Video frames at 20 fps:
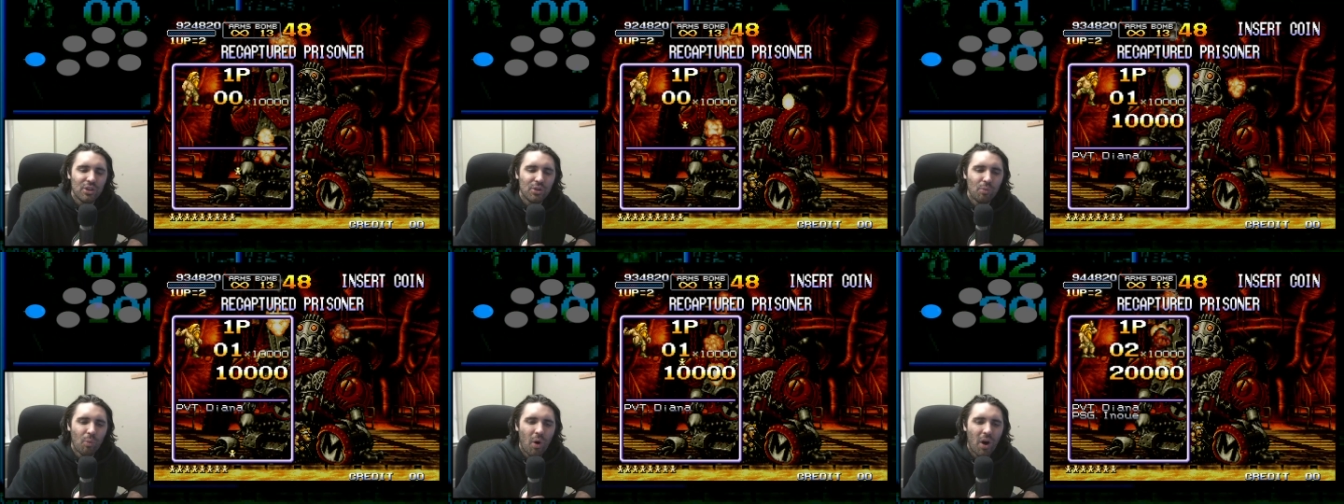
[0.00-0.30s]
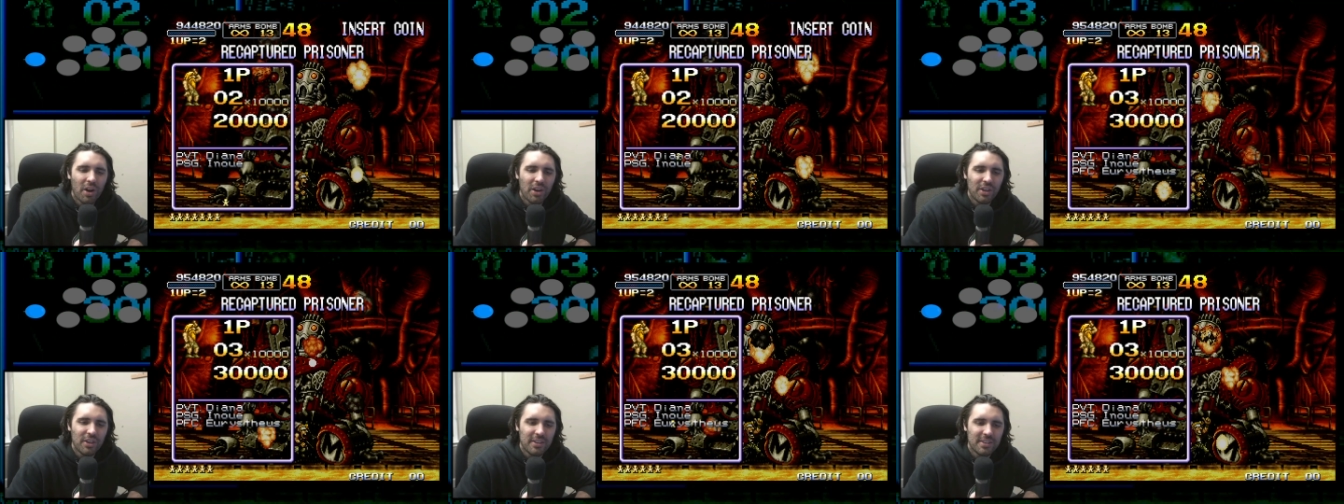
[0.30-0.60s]
you
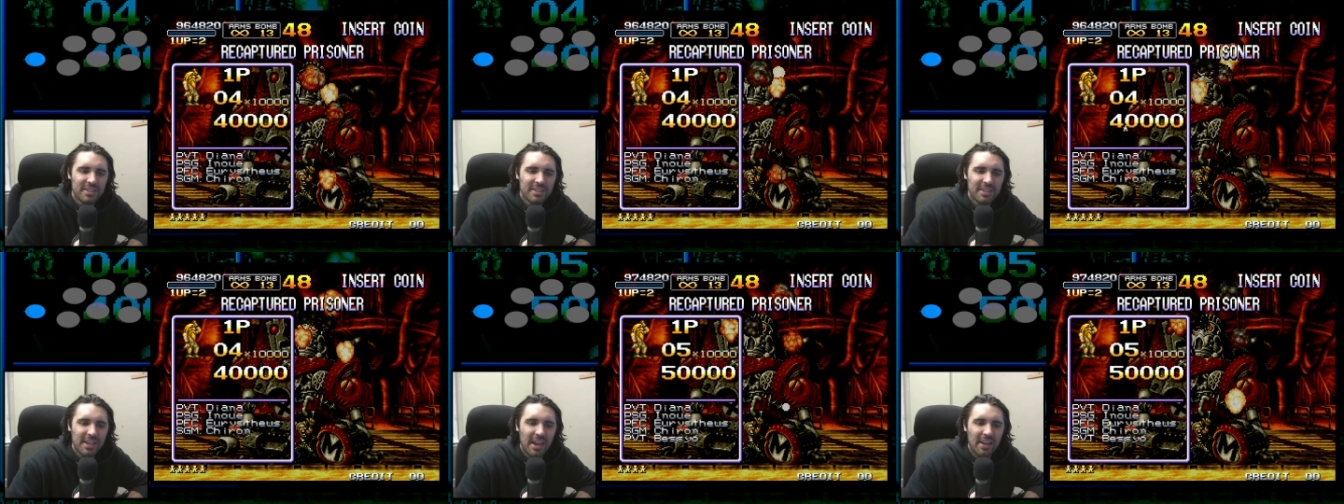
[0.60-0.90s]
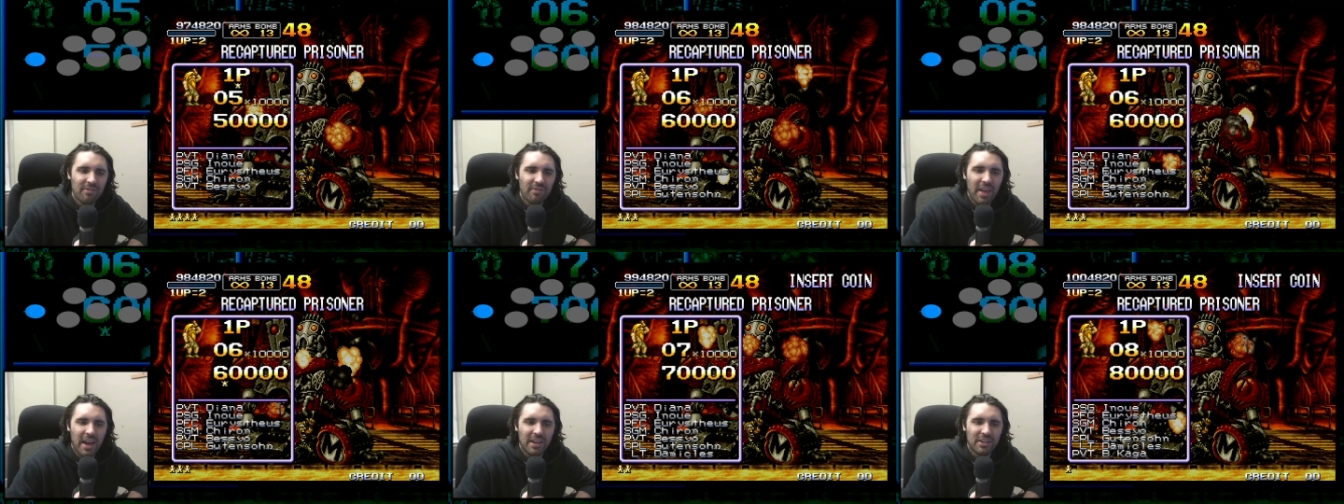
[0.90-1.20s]
want to
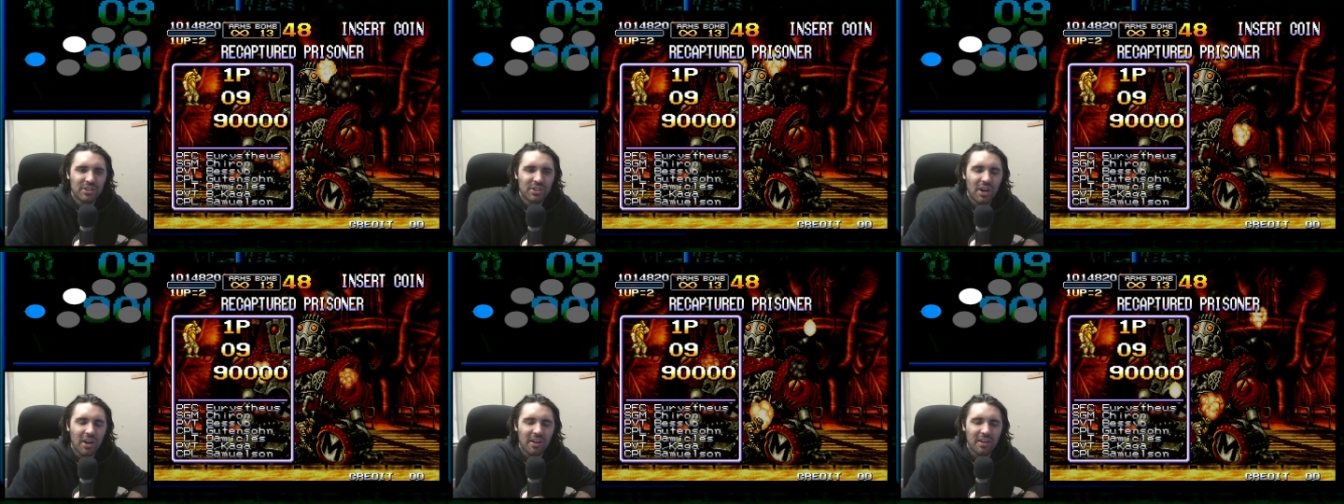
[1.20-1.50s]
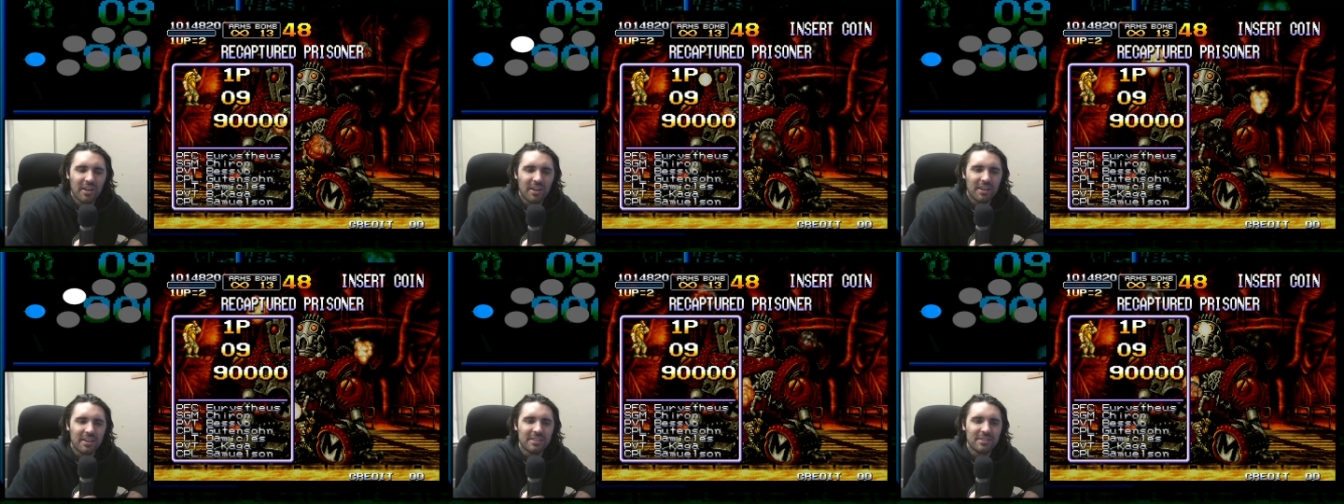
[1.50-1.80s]
save that shotgun.